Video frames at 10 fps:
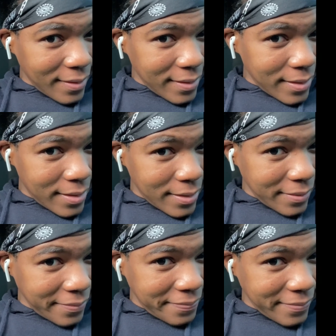Look,
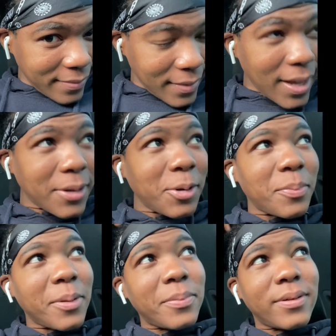I know
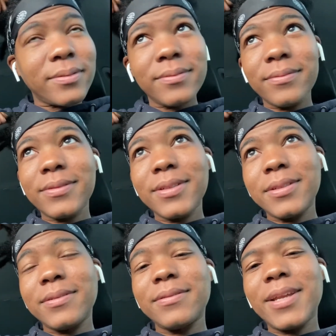people, you
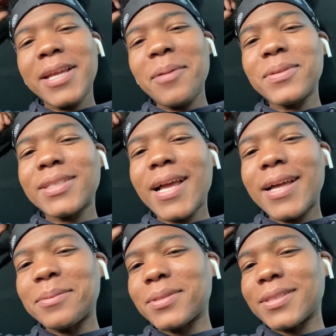know, they get
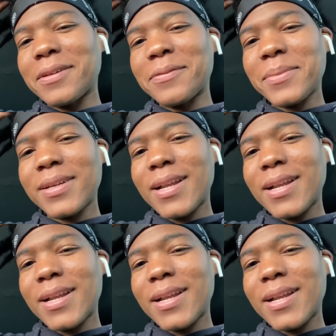beside themselves, man.